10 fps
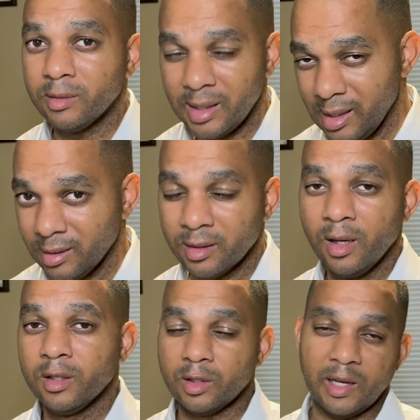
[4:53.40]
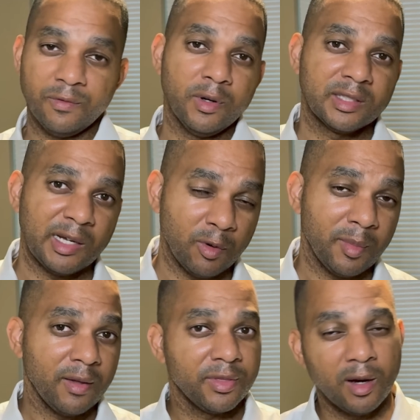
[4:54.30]
needs. So like for example,
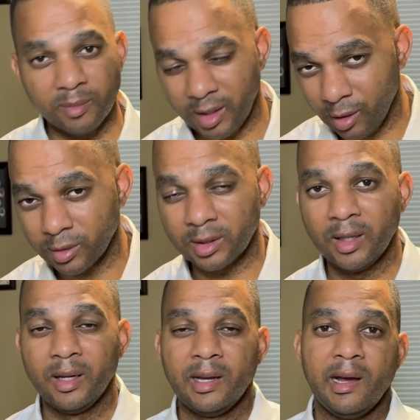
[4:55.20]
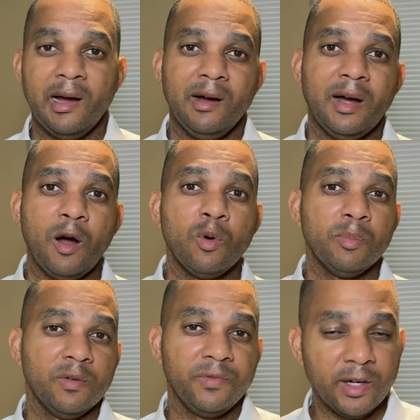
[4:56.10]
my thumbnails, I want
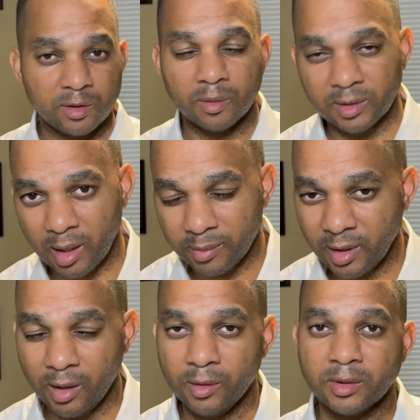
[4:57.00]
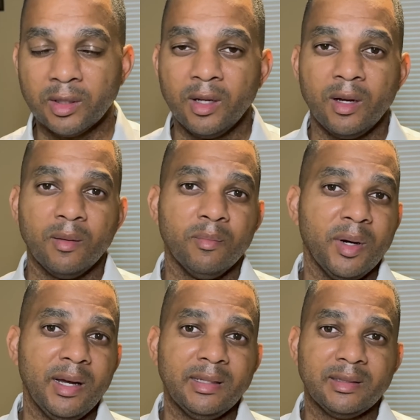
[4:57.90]
professional thumbnails,
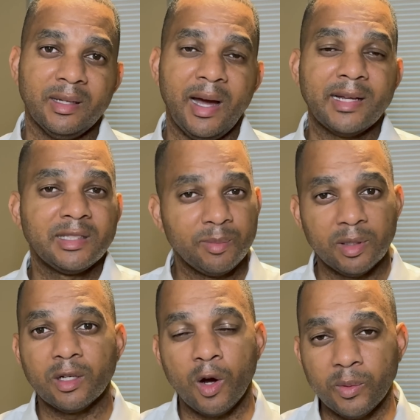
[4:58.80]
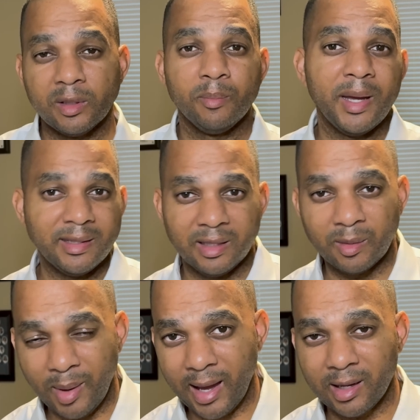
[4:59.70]
but I typically go with the
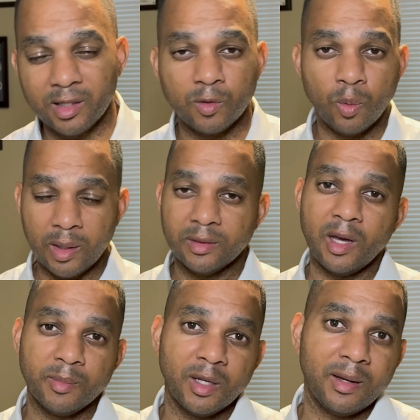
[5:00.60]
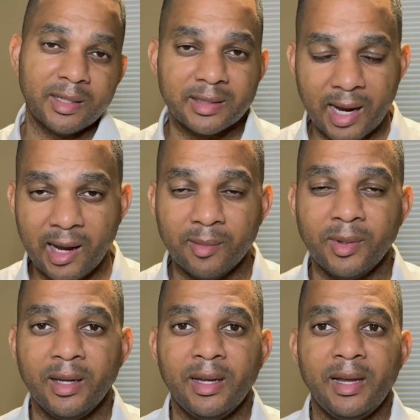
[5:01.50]
basic package, one thumbnail at a time.
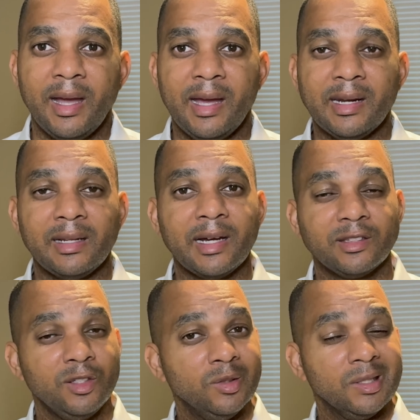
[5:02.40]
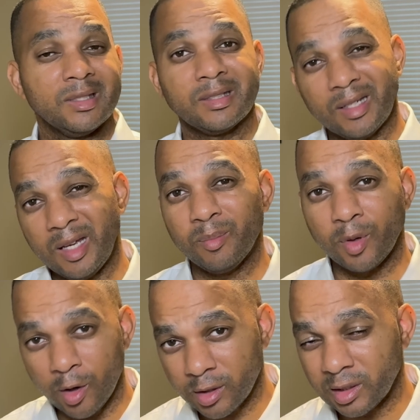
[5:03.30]
And I like to use the same
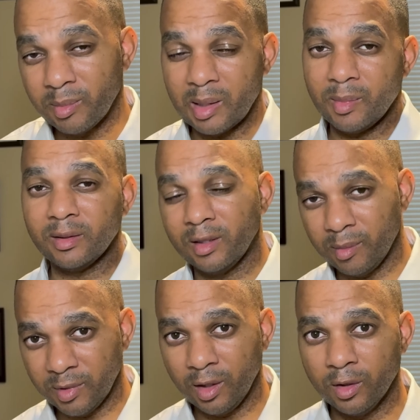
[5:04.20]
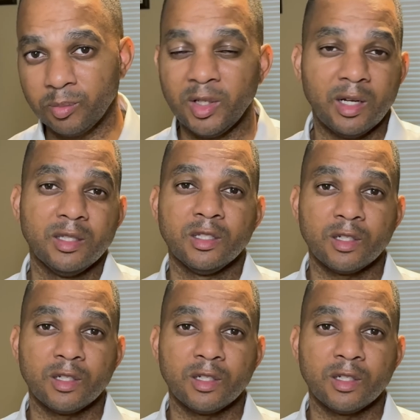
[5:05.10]
person to make my thumbnails because he